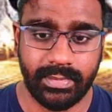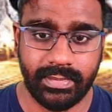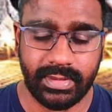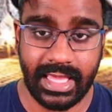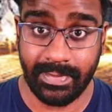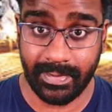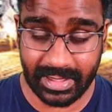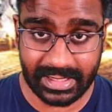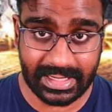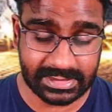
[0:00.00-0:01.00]

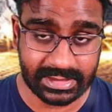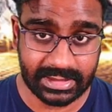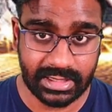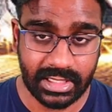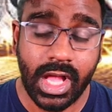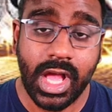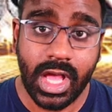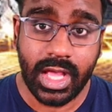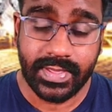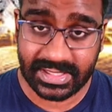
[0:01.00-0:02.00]
capabilities,
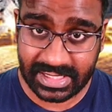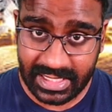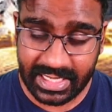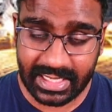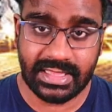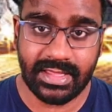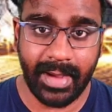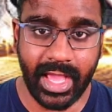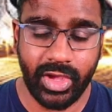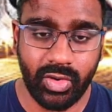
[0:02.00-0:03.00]
there's a link in the
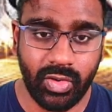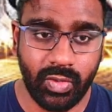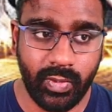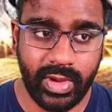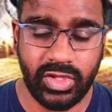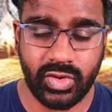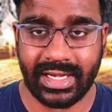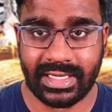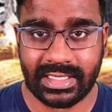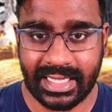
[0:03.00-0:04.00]
bio where you
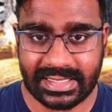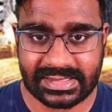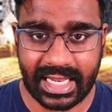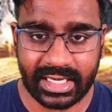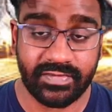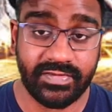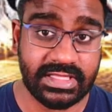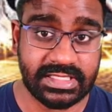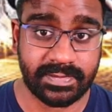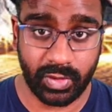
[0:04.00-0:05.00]
can get started with
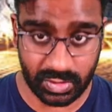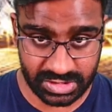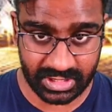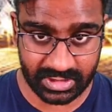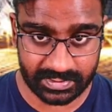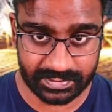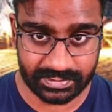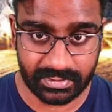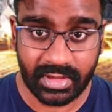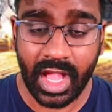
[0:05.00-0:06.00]
this project.
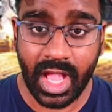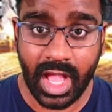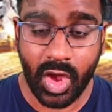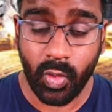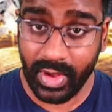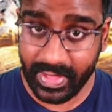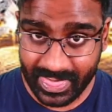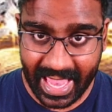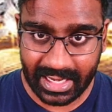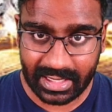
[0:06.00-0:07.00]
With
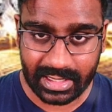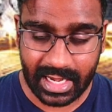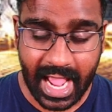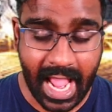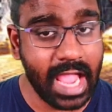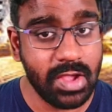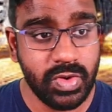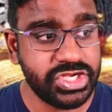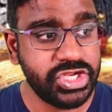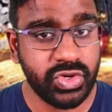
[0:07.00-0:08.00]
that, I
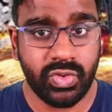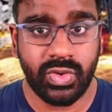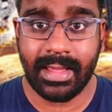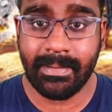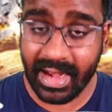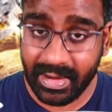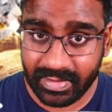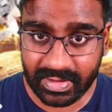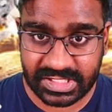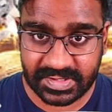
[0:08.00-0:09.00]
wish you a Merry
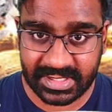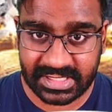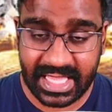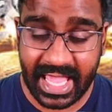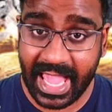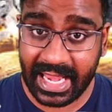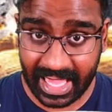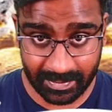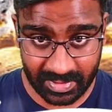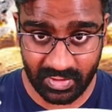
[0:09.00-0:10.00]
Christmas and a
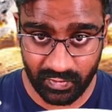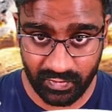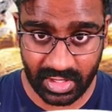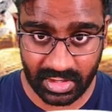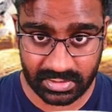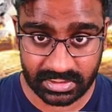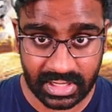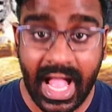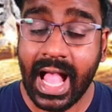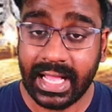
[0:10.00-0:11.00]
Happy New Year.
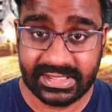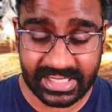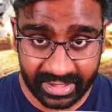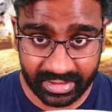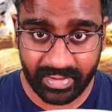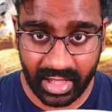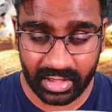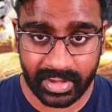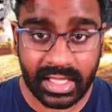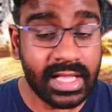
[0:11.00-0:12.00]
Janaka
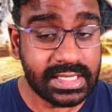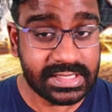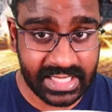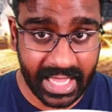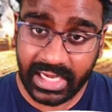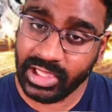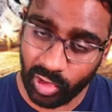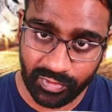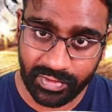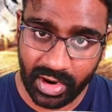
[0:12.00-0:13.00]
Rangama signing
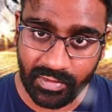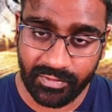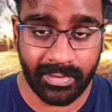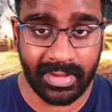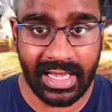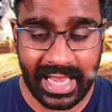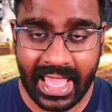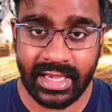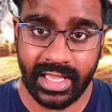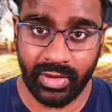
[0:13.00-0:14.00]
off from a
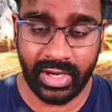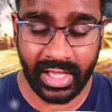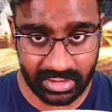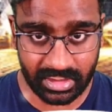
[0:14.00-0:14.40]
land down under.